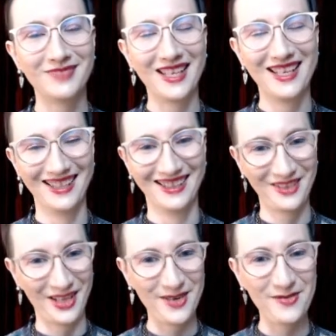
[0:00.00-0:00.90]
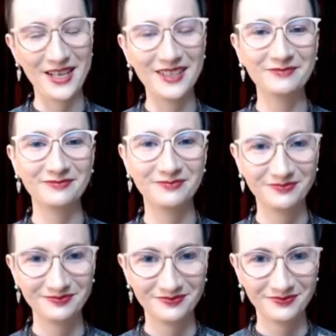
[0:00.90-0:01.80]
We're here okay, to well. talk
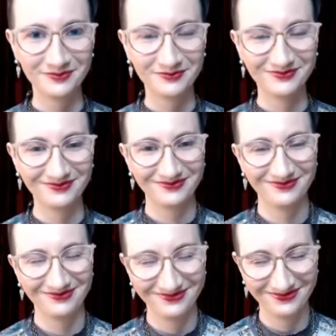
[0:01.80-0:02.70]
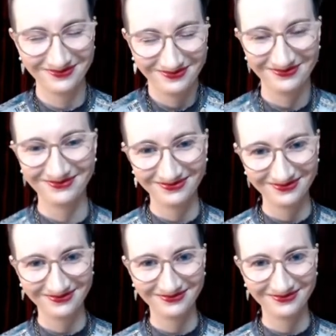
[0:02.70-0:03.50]
about your art.